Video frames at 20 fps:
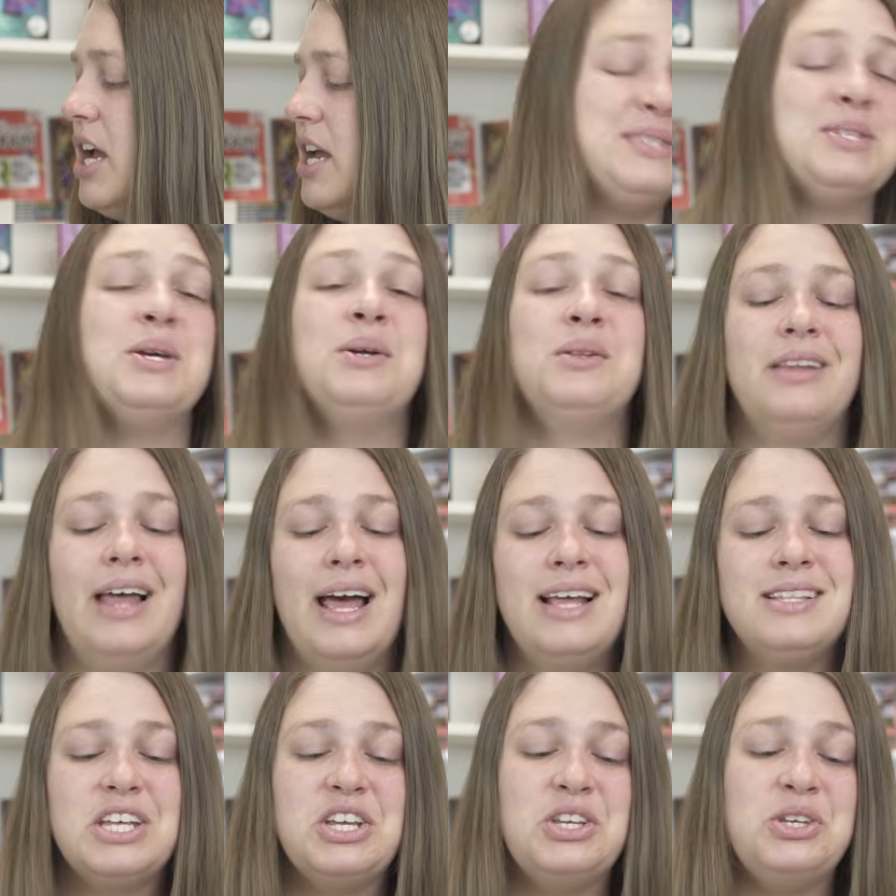So
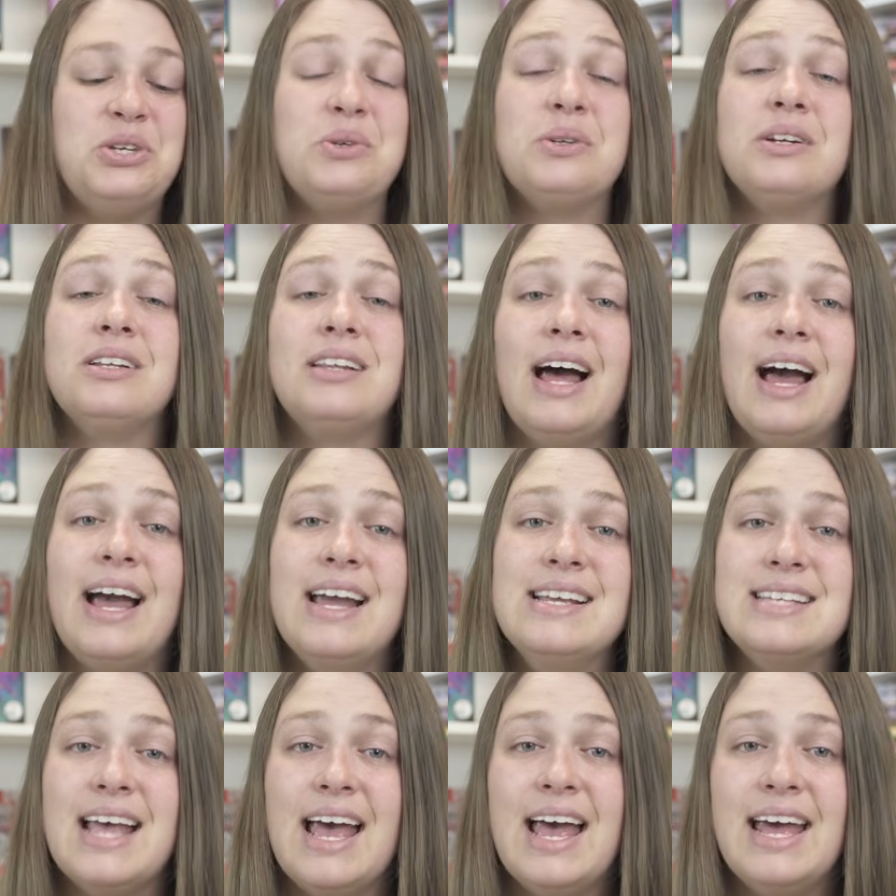let's
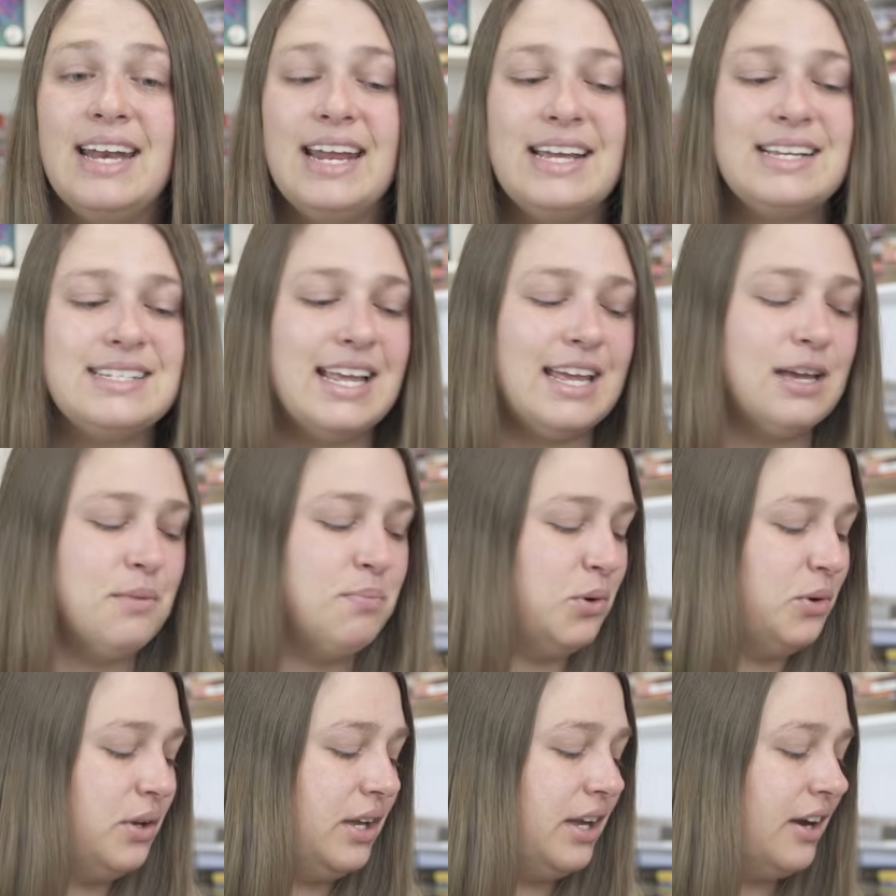utilize an
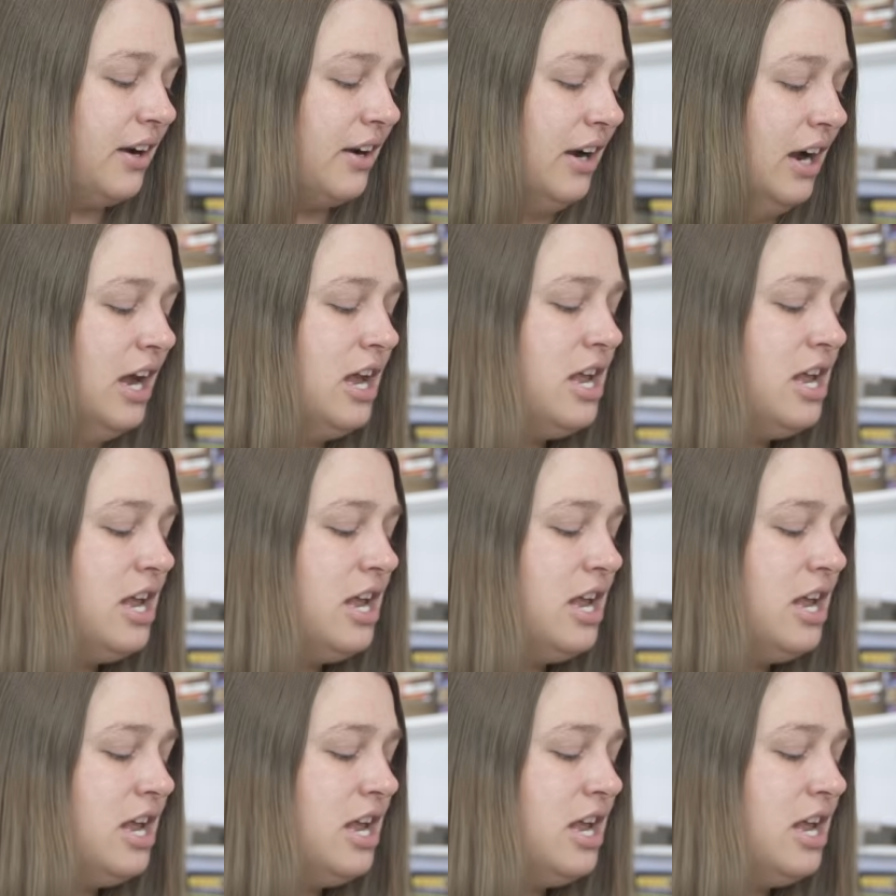example here.